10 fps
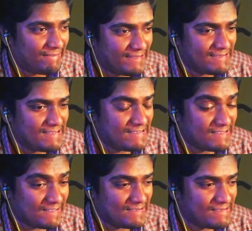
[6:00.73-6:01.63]
connecting
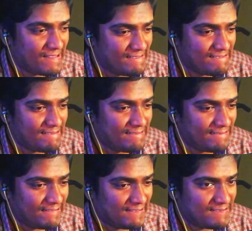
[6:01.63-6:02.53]
St.
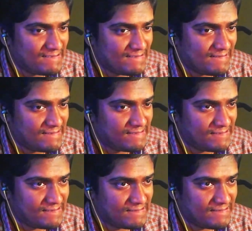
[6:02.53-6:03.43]
Petersburg and
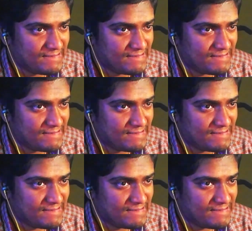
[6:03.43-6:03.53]
Moscow.